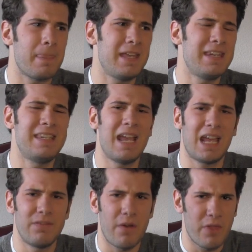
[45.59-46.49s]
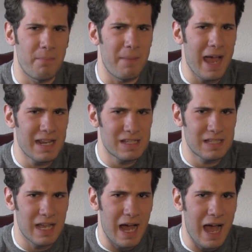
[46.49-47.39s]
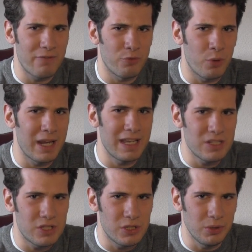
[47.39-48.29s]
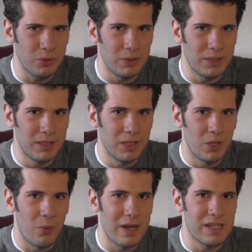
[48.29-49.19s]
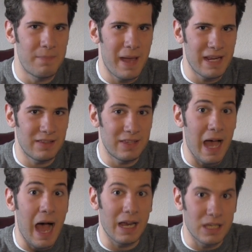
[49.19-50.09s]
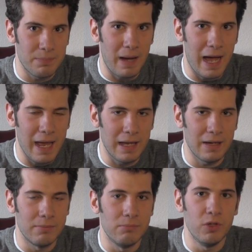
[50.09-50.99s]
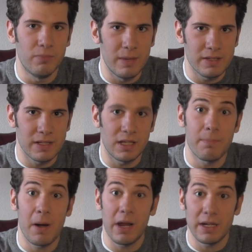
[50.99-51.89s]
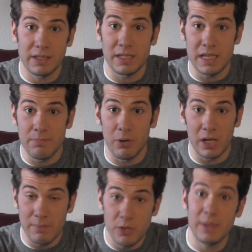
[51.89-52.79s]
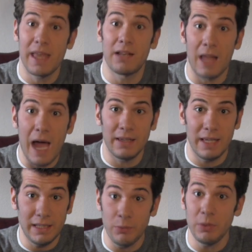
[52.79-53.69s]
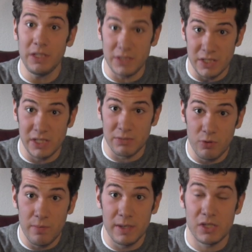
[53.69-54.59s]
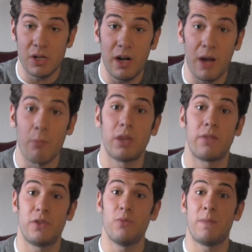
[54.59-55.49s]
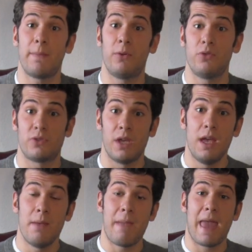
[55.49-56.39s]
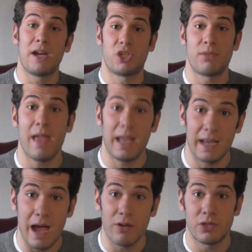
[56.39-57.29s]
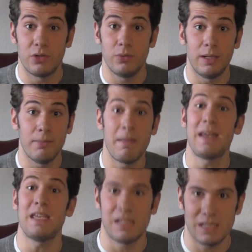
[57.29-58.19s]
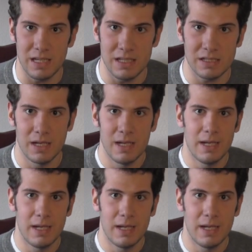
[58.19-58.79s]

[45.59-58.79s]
indicative of the mindset I've run into when debating the Occupy movements and comparing it to the Tea Party. I've been doing that a lot lately, really since this movement has started. I'm one of the few people who's managed to make it out to many cities